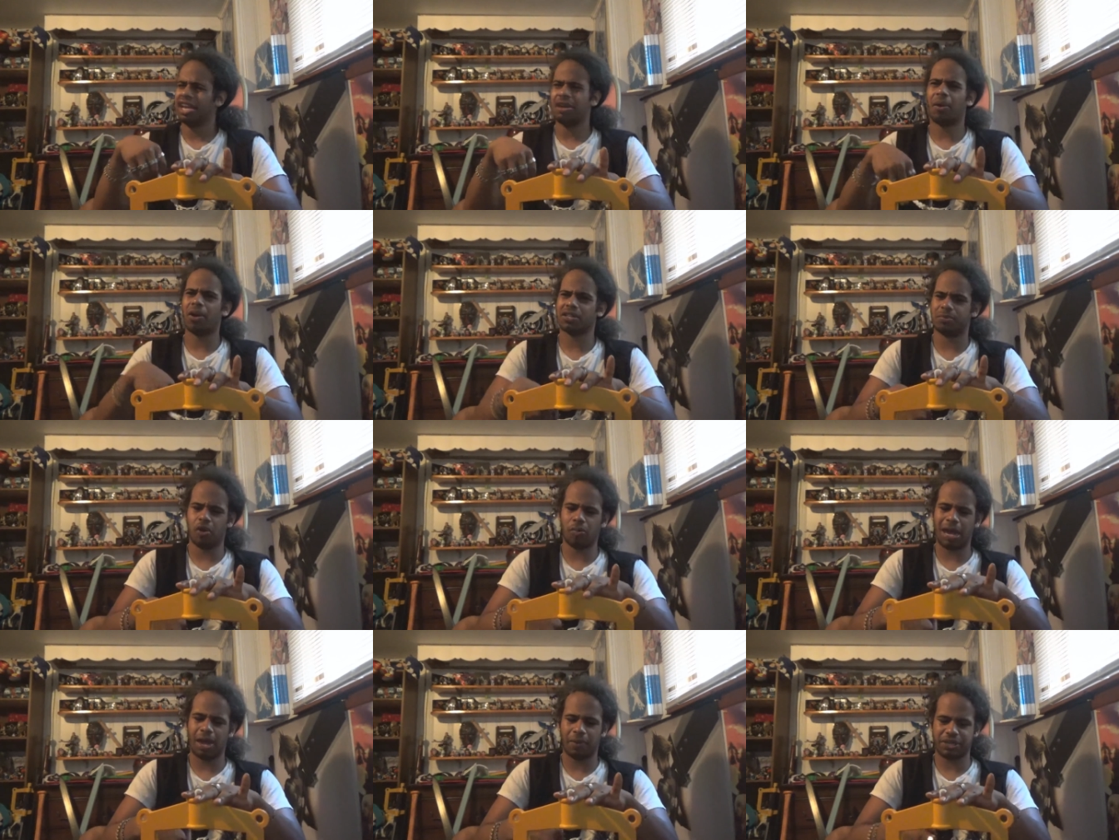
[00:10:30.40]
Kingdom Hearts
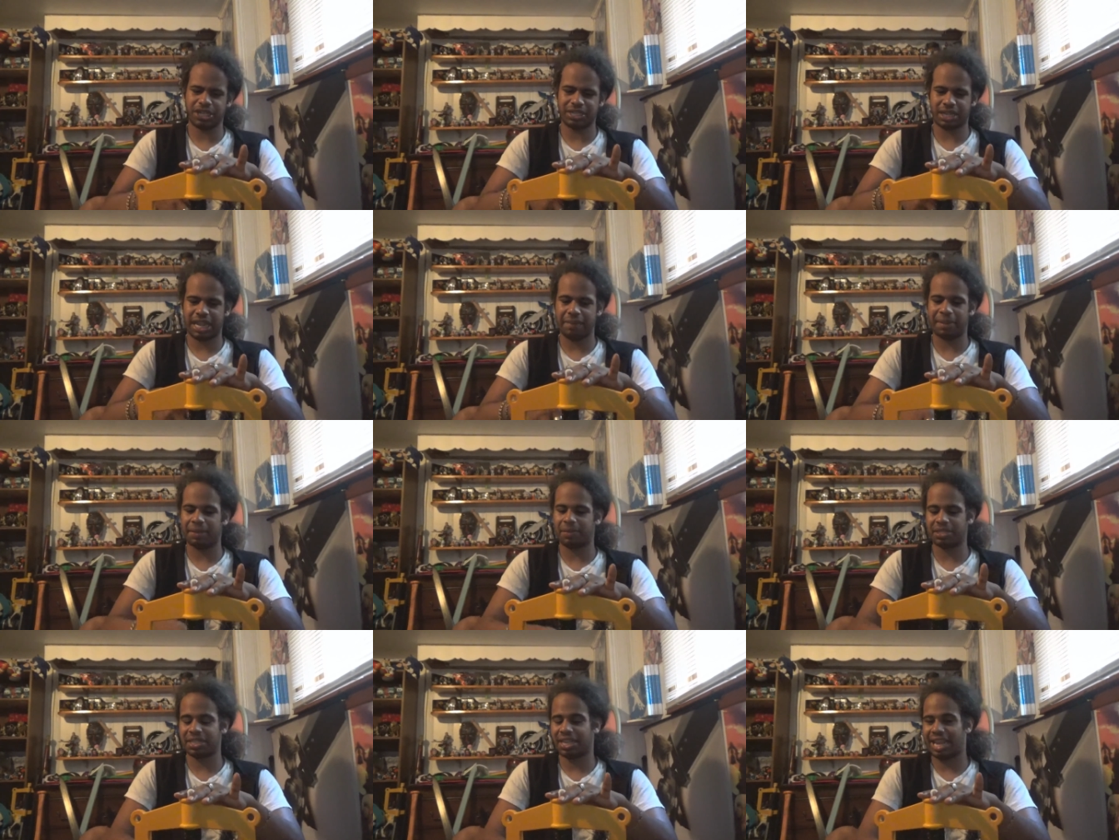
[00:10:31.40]
Mobile, which is a game that
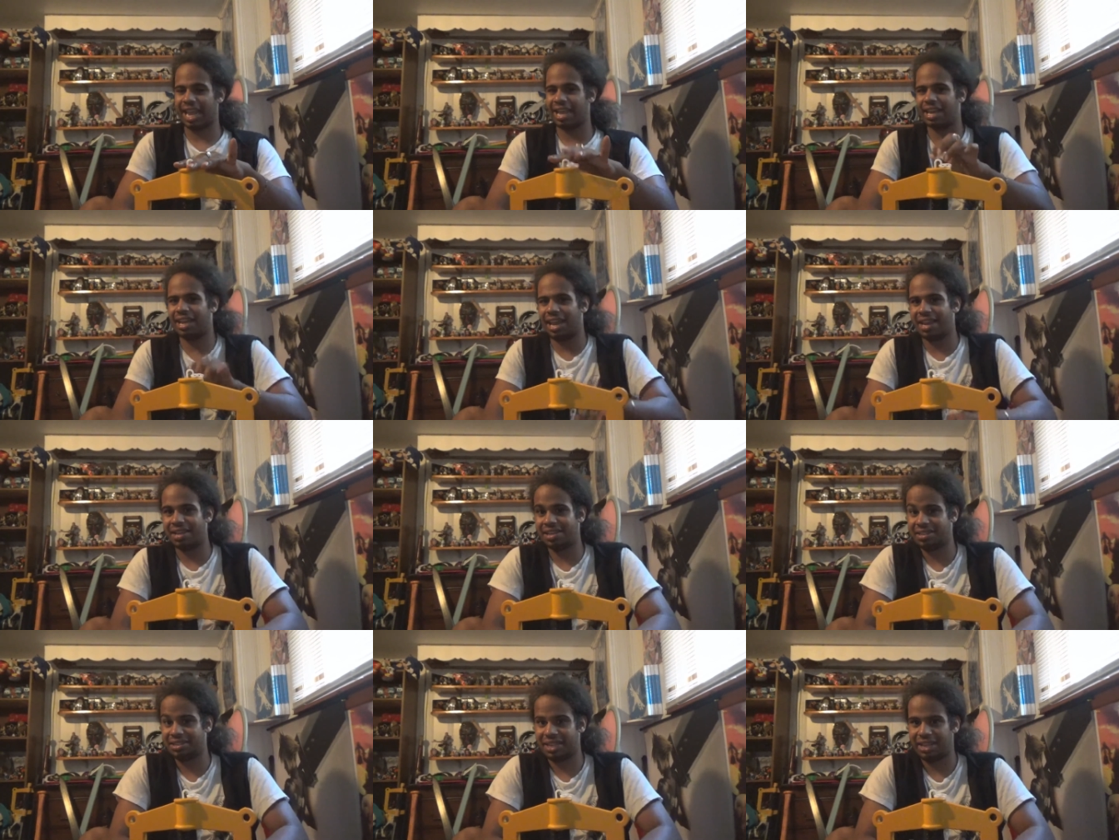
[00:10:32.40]
wasn't canon and
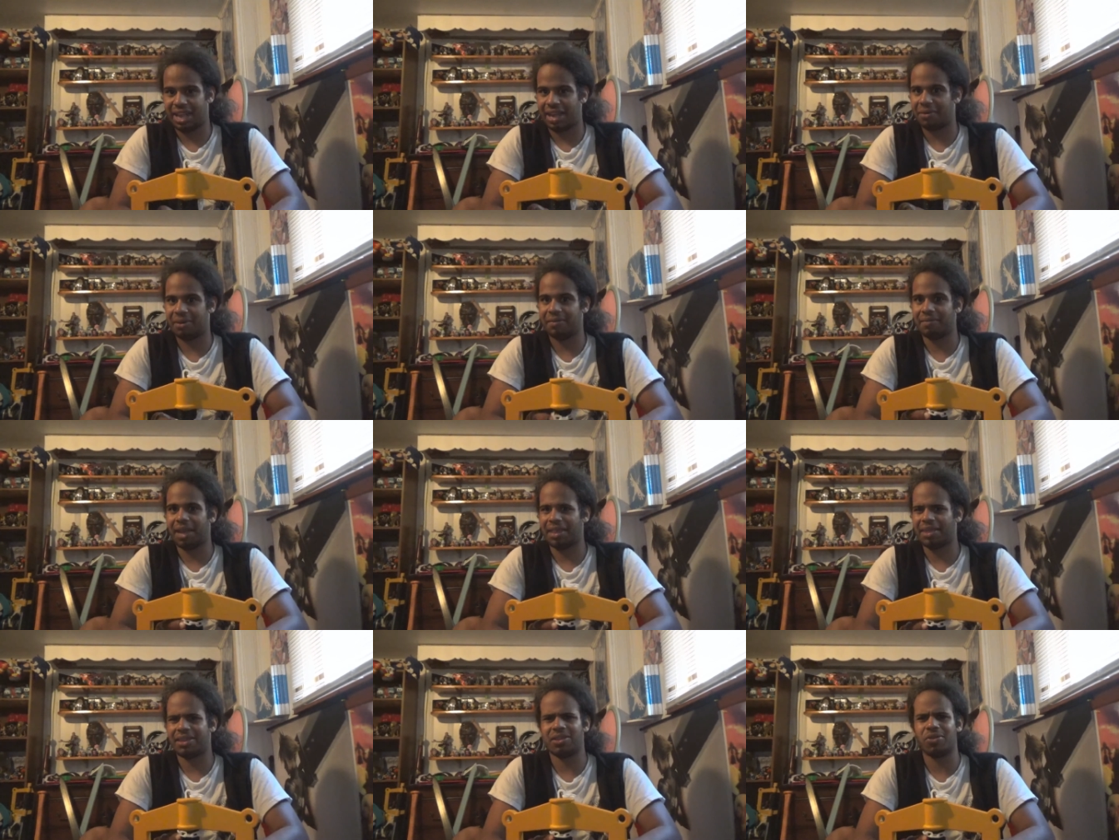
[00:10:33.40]
it is like I don't even
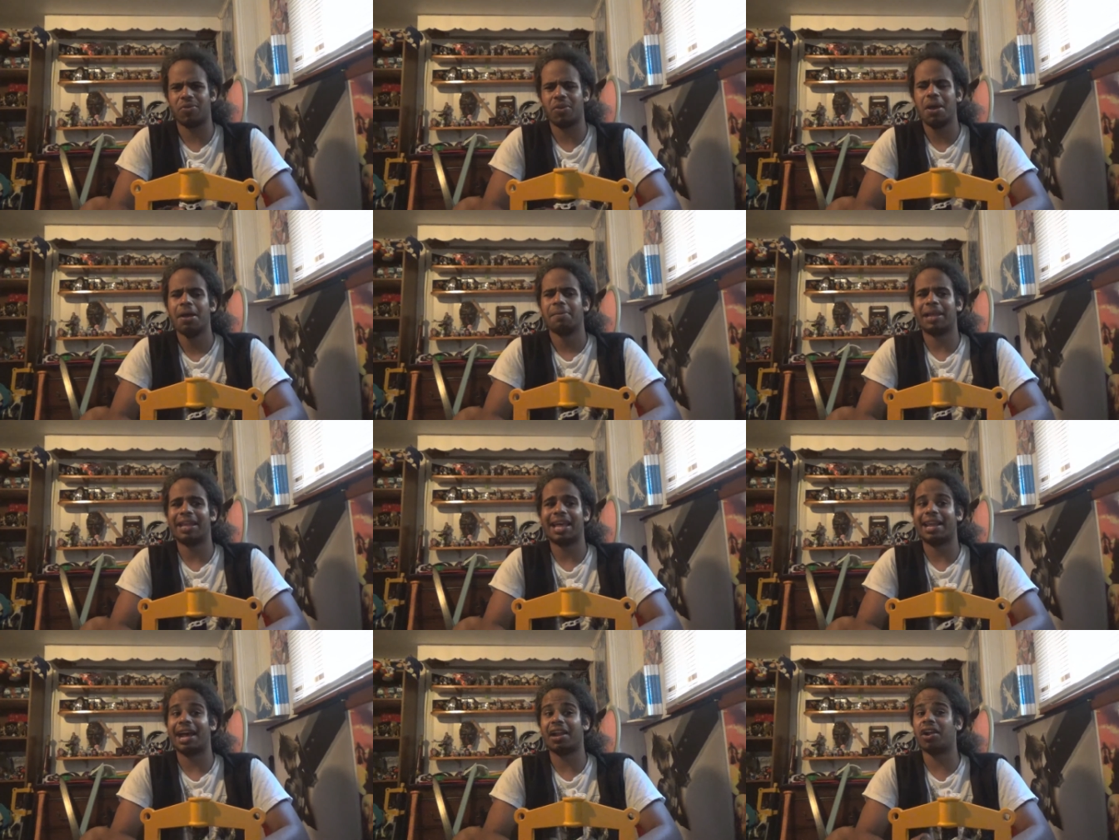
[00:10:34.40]
I think you play
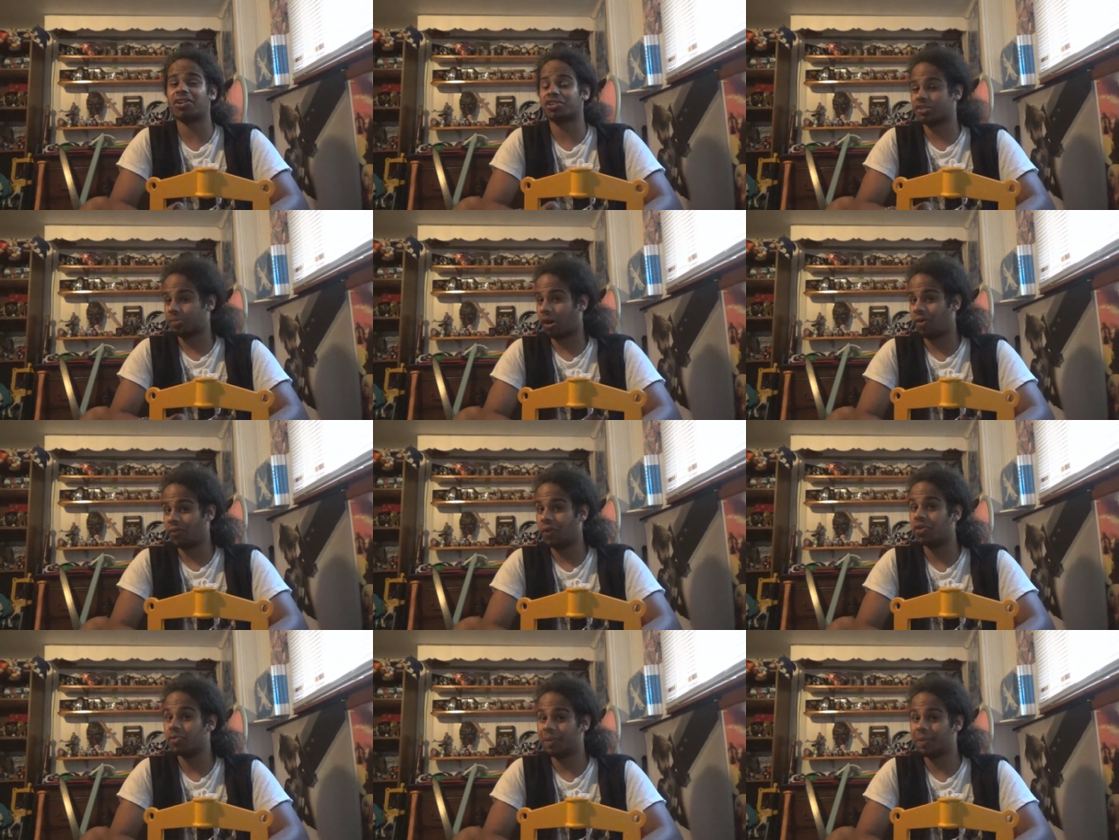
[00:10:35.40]
that not on a smartphone.